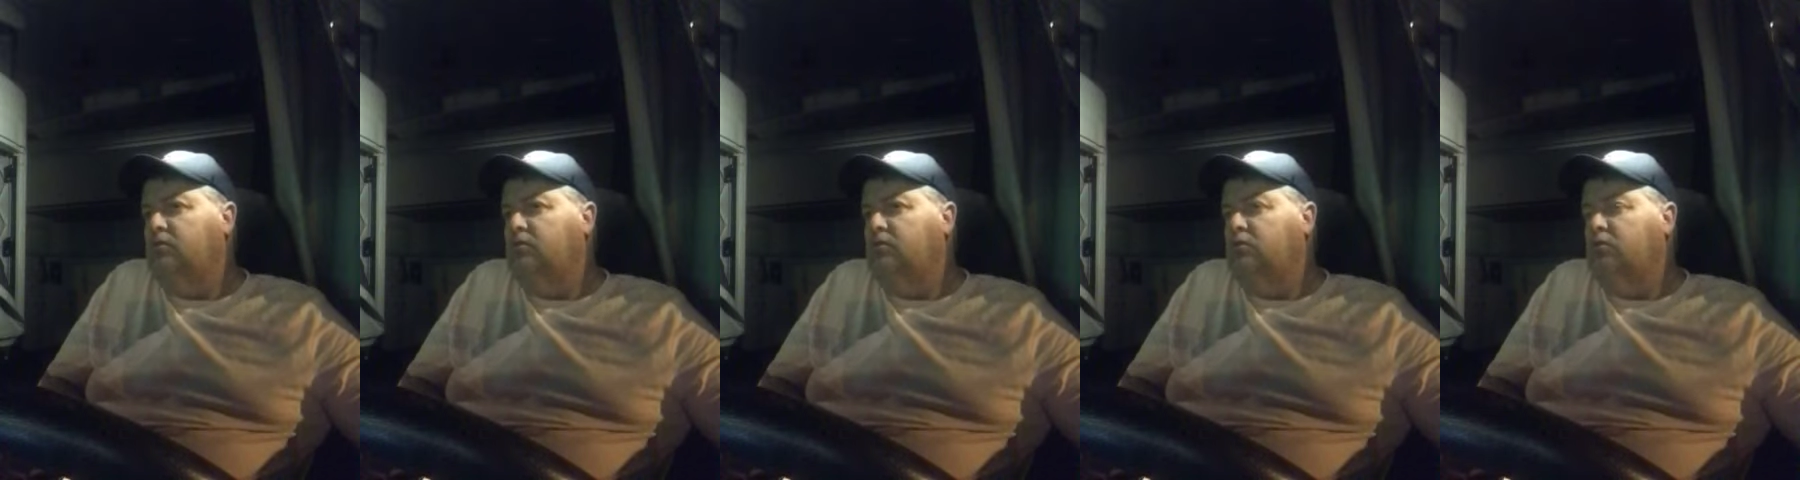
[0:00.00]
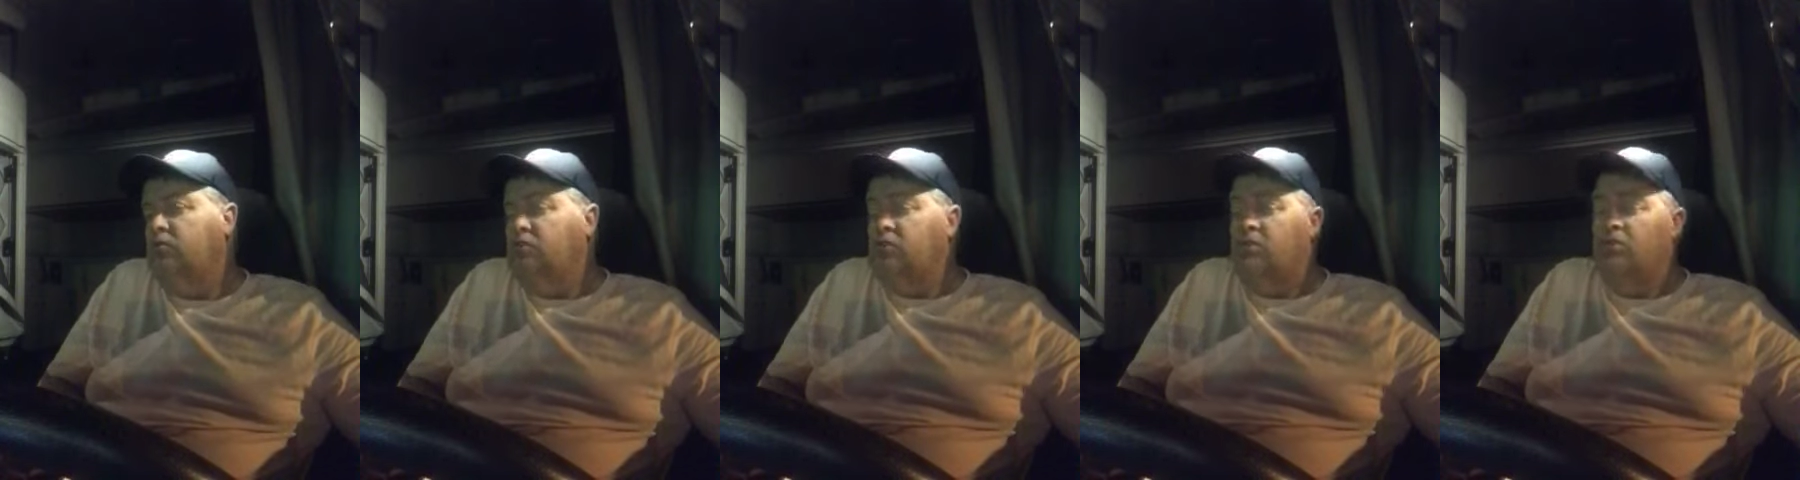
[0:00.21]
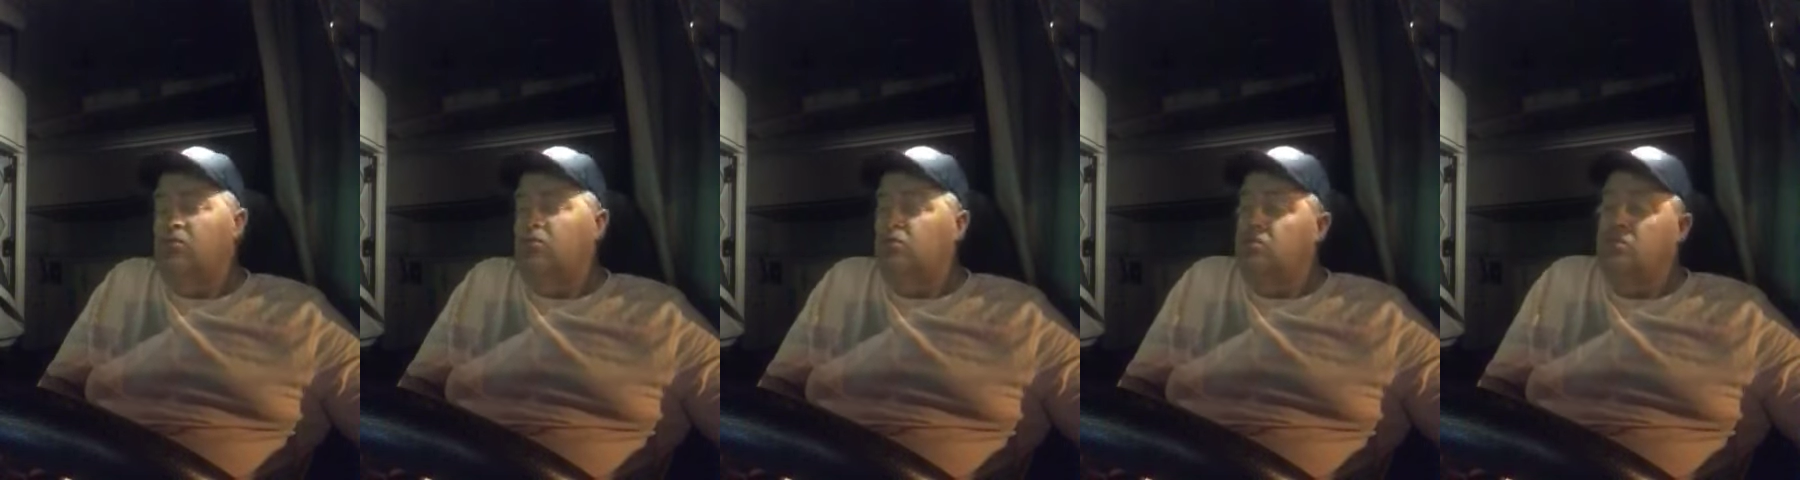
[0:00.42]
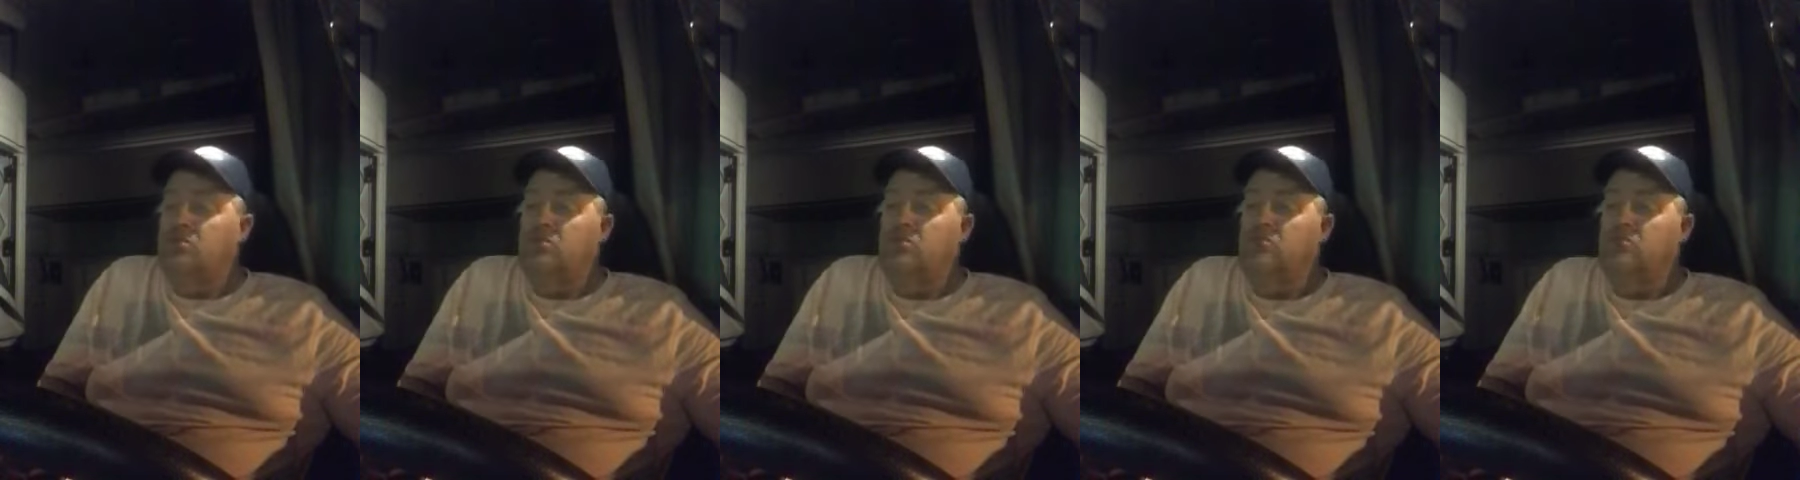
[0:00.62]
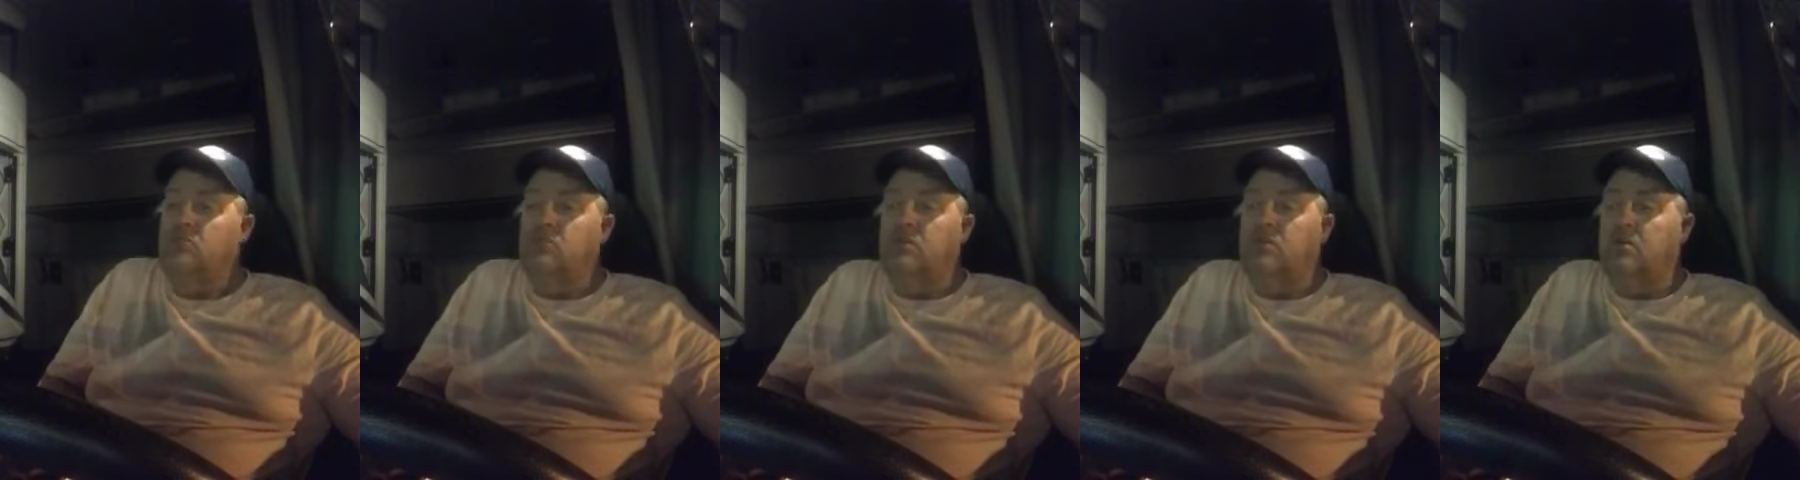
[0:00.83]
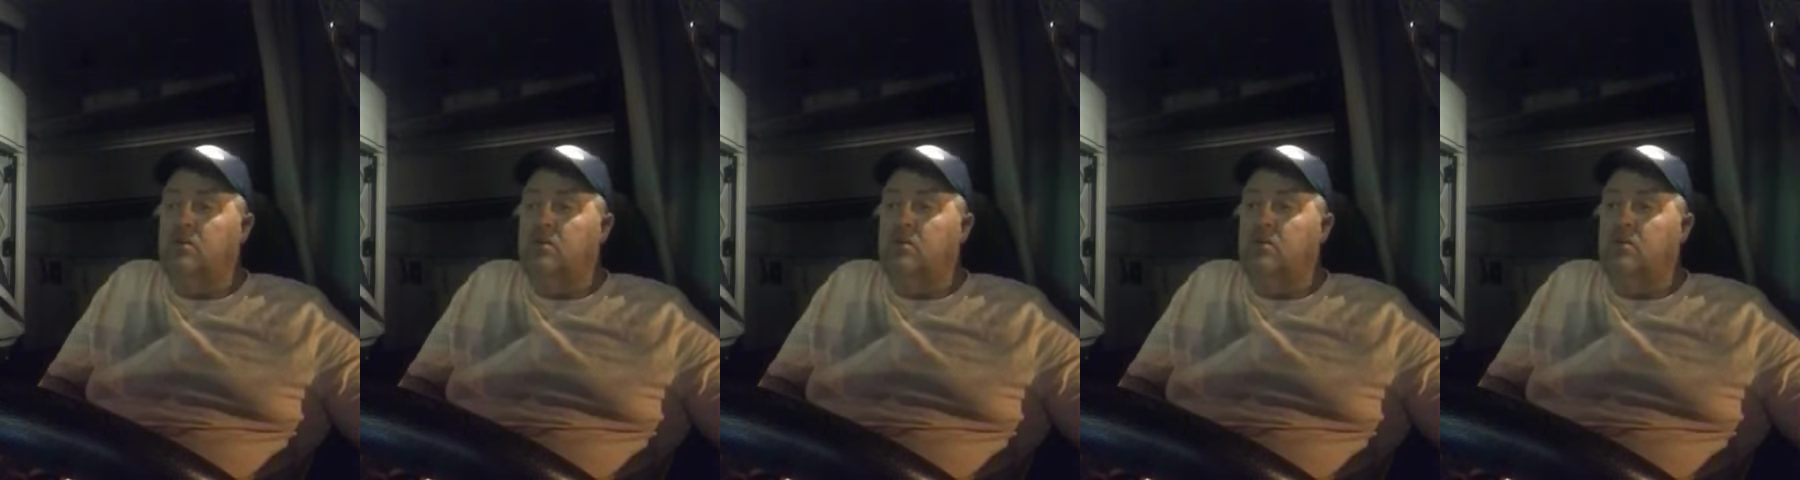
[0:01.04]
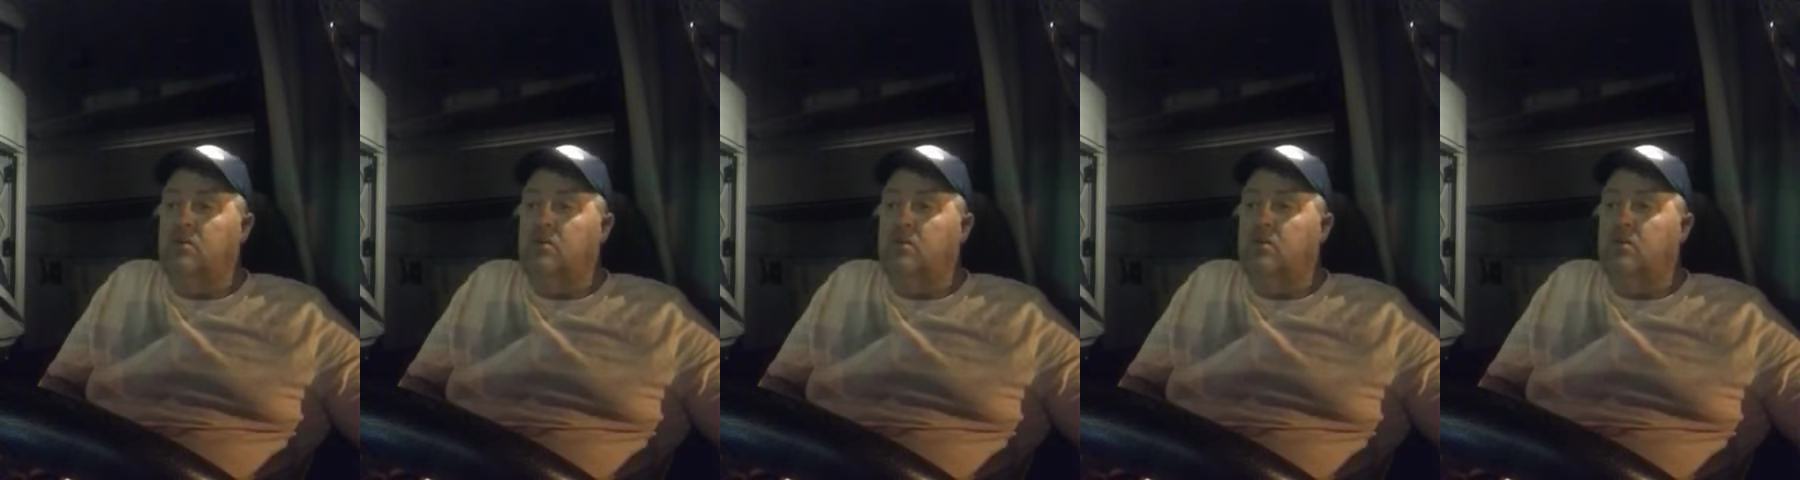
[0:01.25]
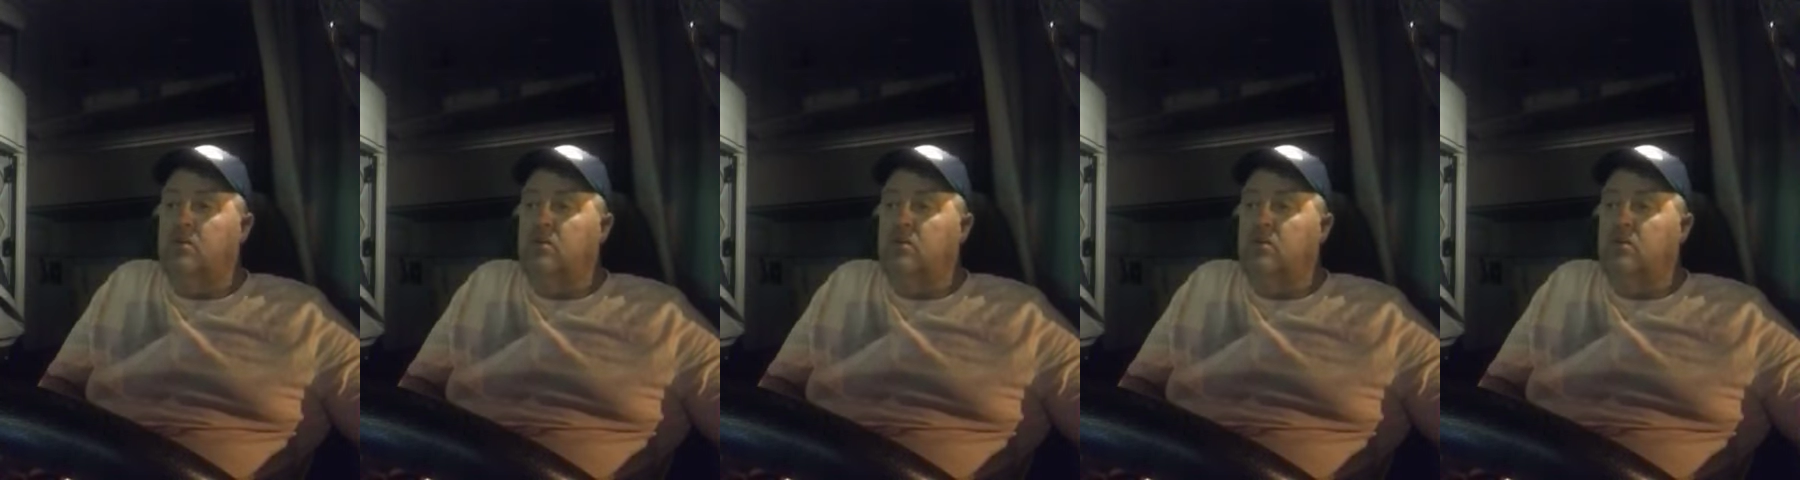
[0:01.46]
Which it